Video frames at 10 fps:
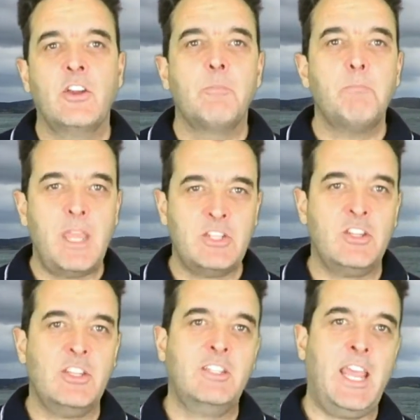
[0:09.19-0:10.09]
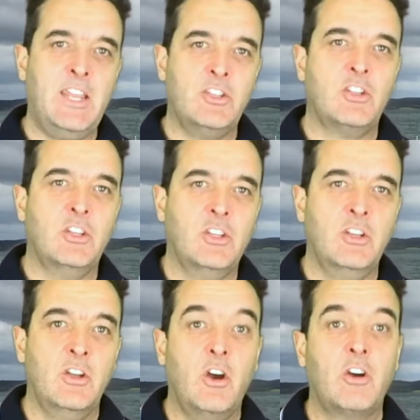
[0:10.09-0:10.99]
measure the tension
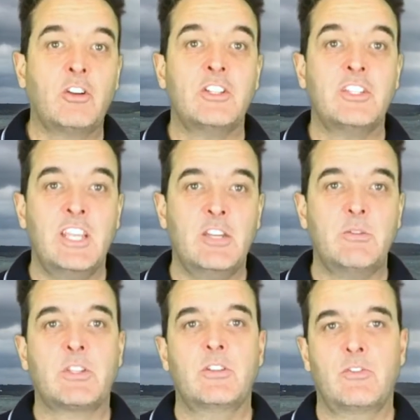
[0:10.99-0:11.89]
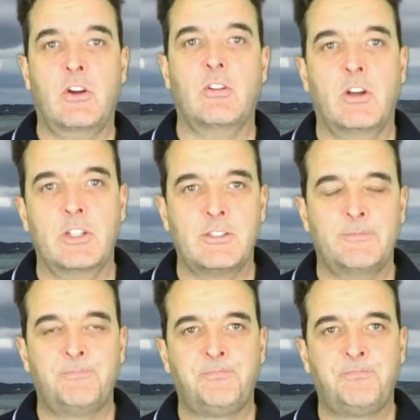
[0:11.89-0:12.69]
on continuous control lines.